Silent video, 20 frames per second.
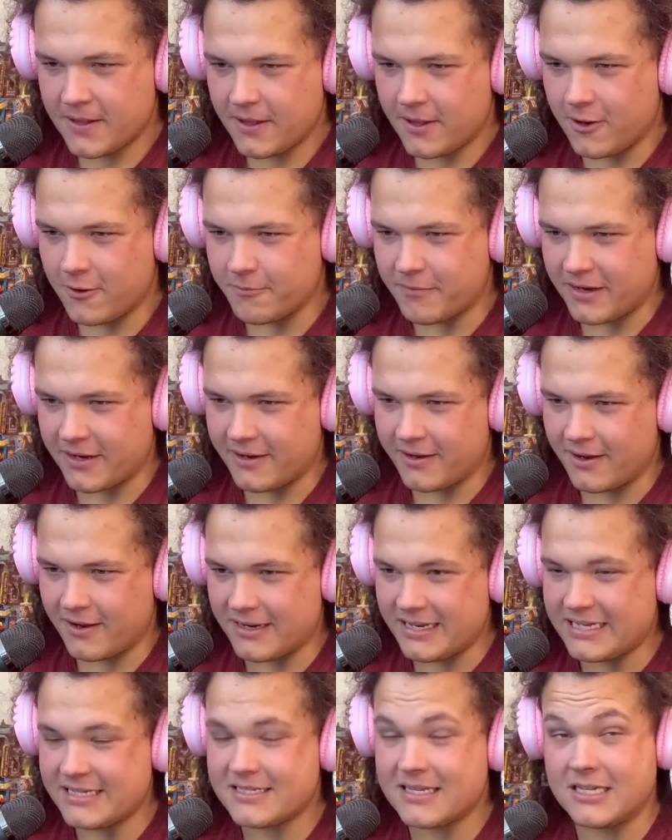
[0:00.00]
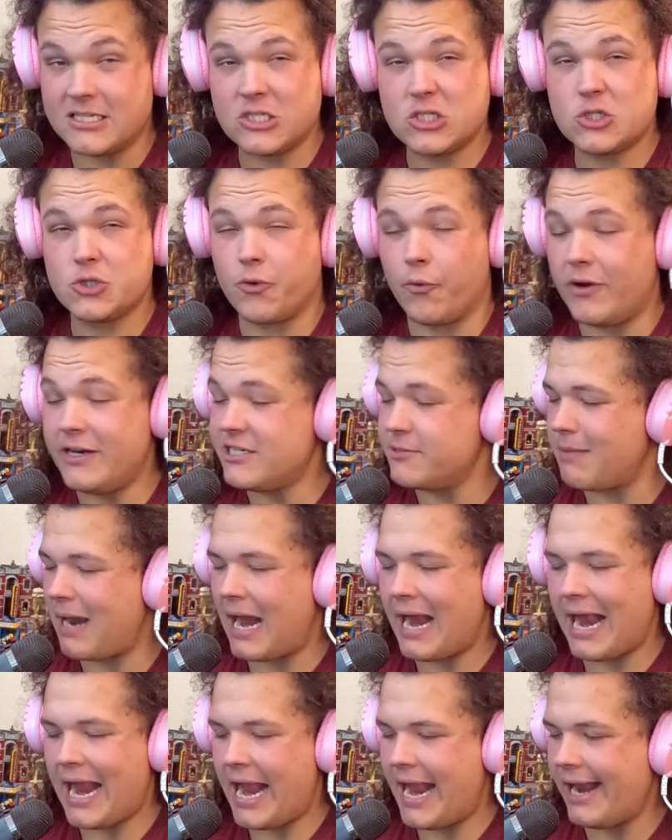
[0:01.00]
Oh my God. He said, squeeze
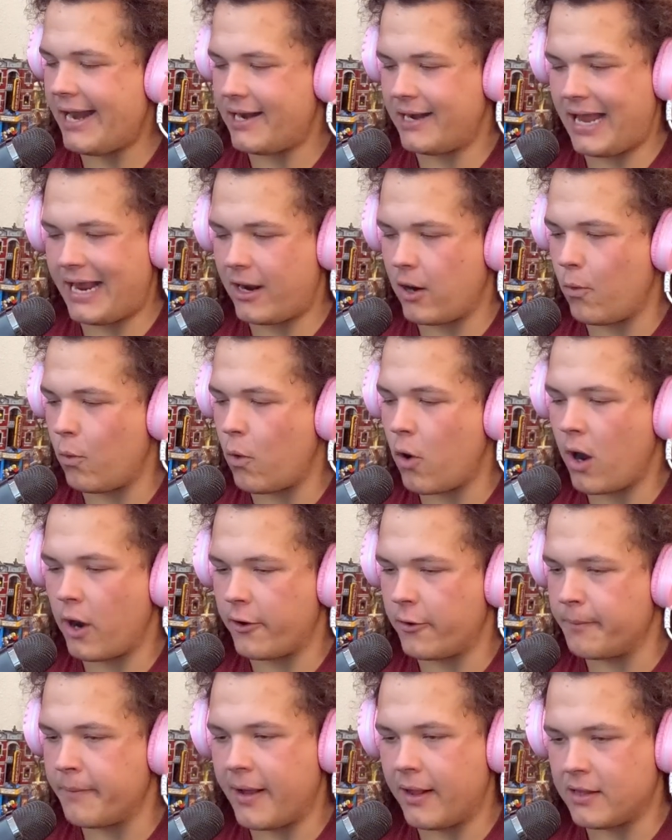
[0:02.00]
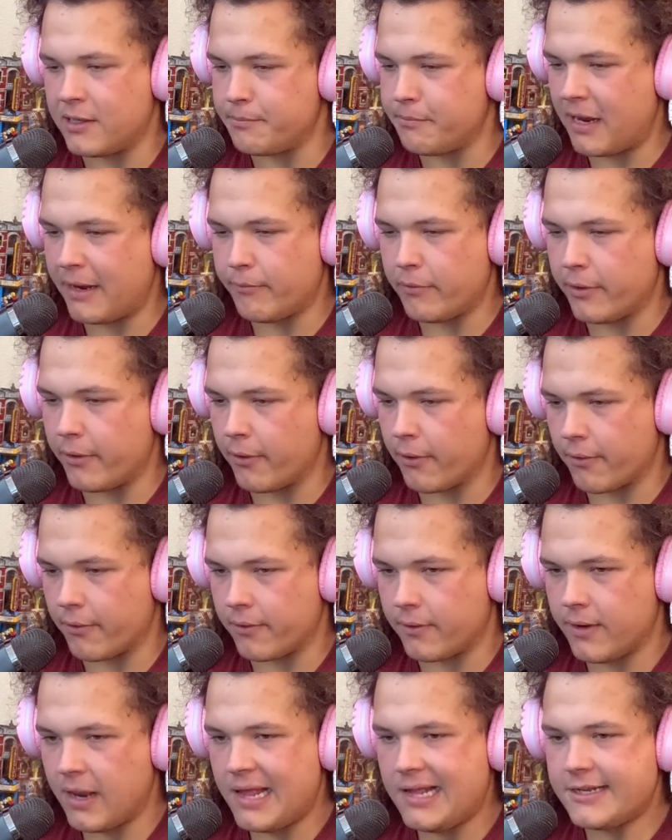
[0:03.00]
my head like a watermelon, baby girl.